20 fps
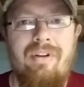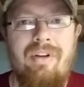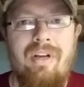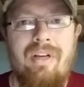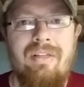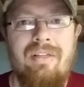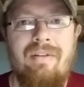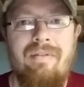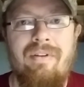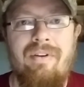You
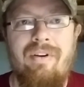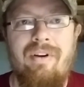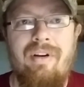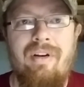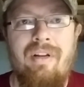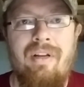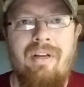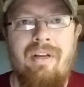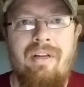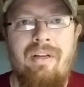guys have a great
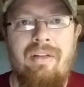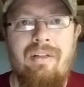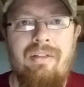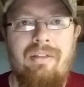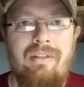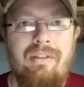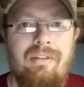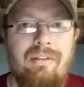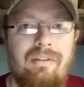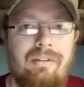day,
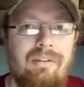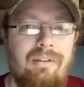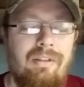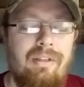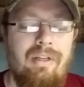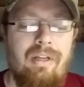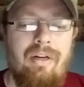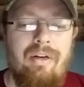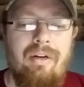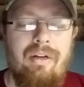
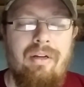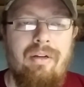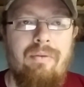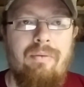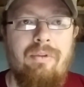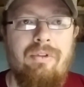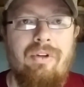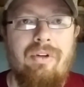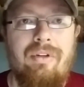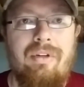and
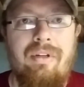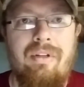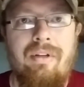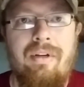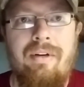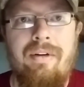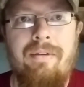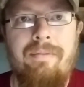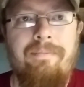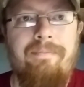we'll talk to you
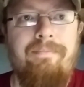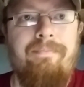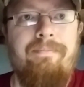later.